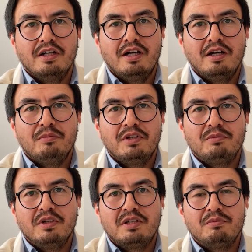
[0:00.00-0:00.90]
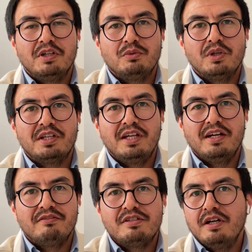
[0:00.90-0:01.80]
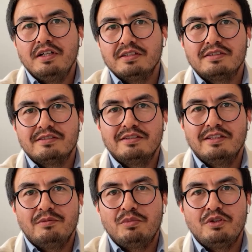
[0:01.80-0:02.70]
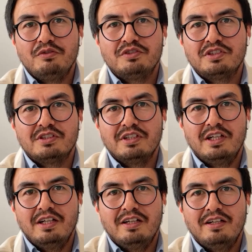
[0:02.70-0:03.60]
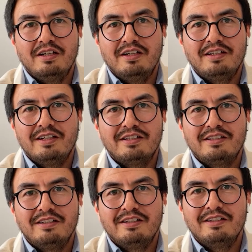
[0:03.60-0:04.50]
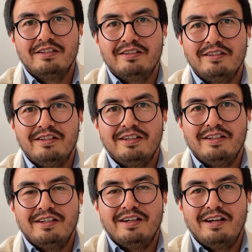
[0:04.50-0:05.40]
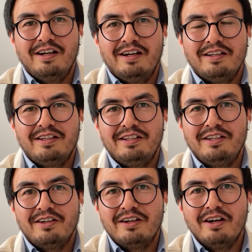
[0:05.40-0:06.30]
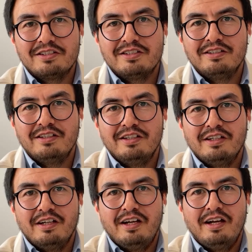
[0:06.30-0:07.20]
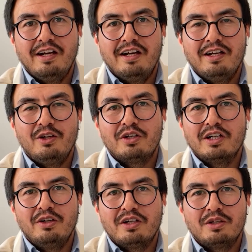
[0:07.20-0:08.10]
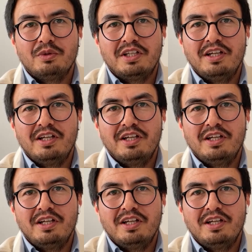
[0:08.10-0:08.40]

But what they have done is proves that that they are not. Look at